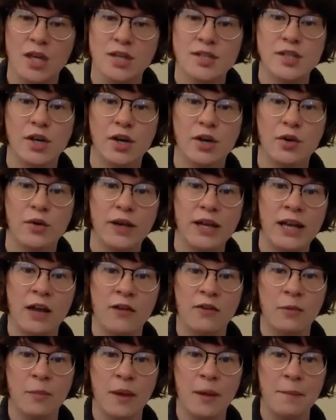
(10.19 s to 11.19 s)
So in
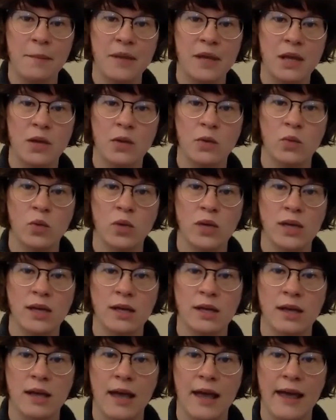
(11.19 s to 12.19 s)
Alphabet Beat,
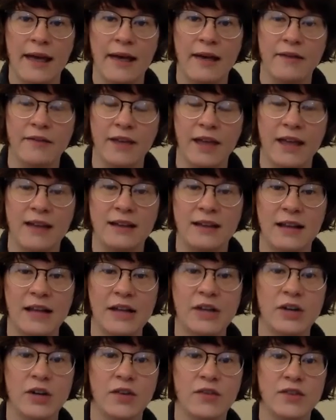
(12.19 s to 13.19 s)
we have a
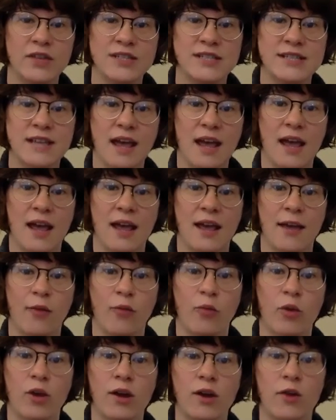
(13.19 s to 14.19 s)
letter of the day,
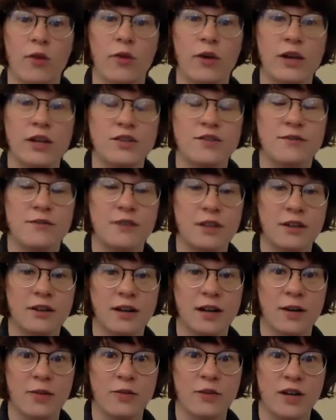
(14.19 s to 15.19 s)
and we're going to
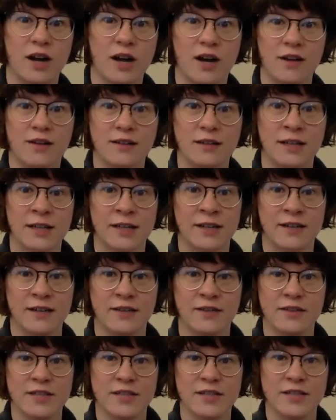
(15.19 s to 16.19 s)
figure out what our letter
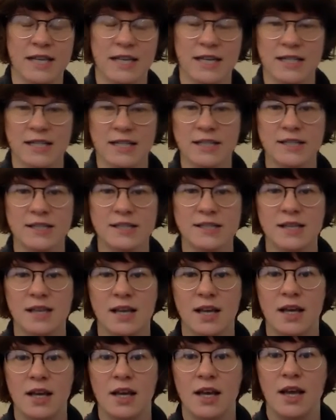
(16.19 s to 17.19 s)
of the day is,
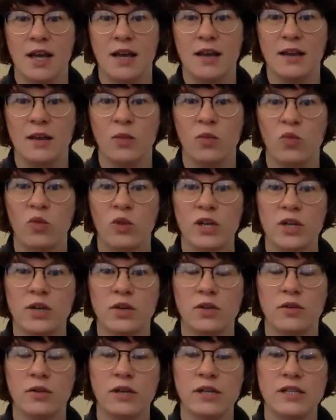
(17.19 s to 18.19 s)
and then we are
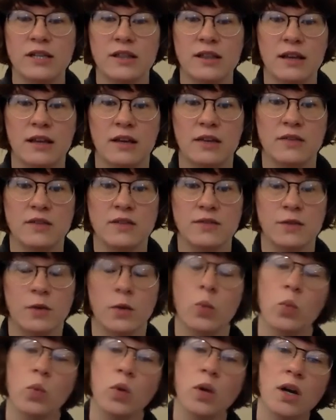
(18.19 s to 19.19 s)
going to think of
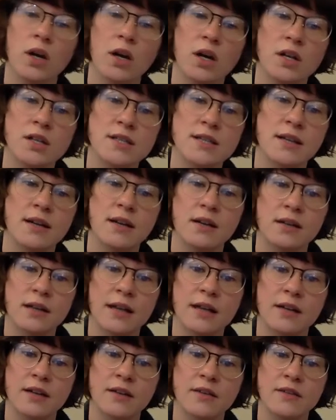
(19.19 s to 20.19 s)
different words that our
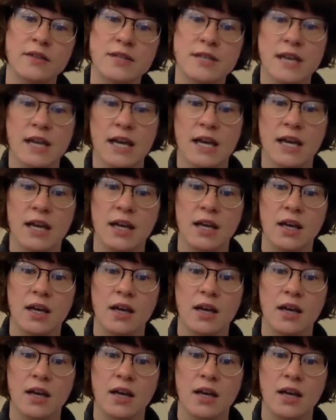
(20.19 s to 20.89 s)
letter of the day